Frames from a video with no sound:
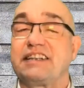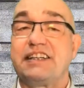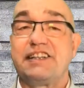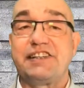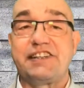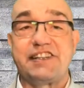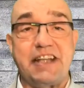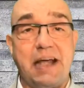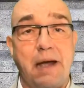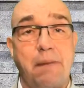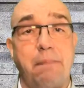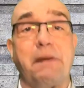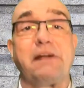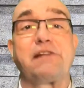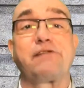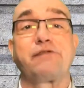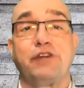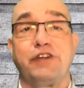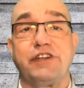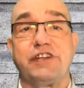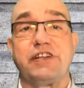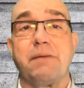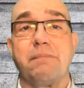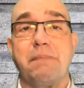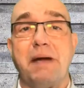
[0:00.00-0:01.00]
step is
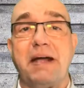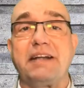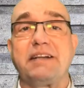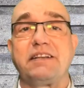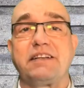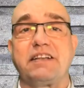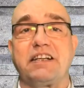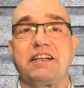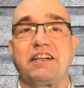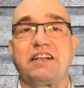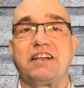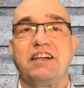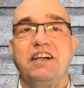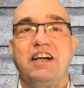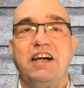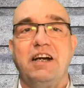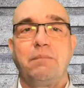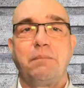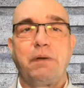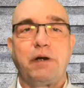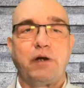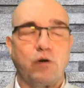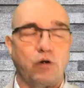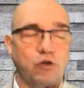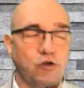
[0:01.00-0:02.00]
fundamental,
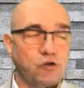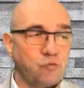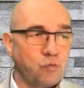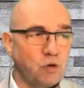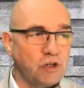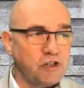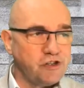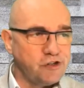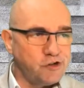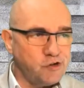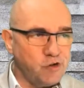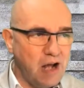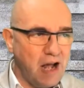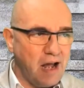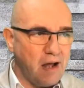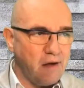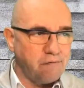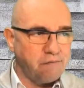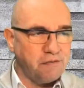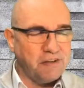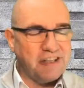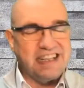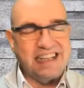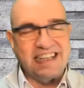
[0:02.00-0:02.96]
because once you have